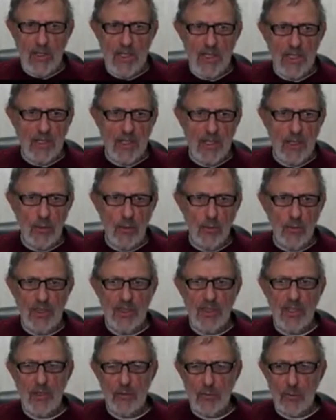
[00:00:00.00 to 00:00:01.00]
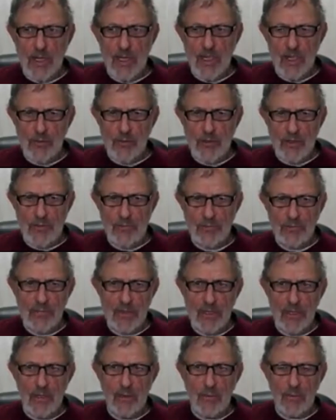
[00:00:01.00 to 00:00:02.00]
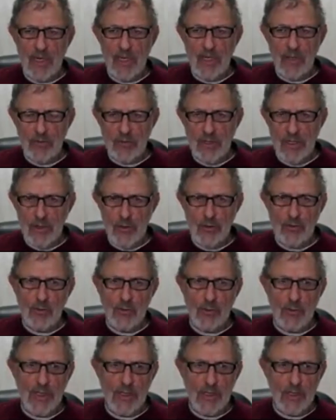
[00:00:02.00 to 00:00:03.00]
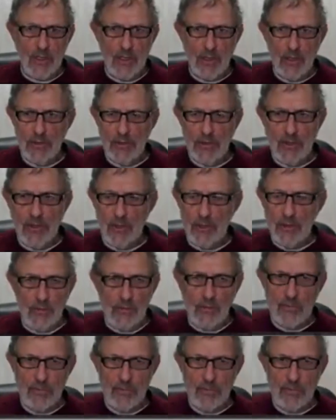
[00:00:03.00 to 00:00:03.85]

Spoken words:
to deal with iteration. Iteration is critical to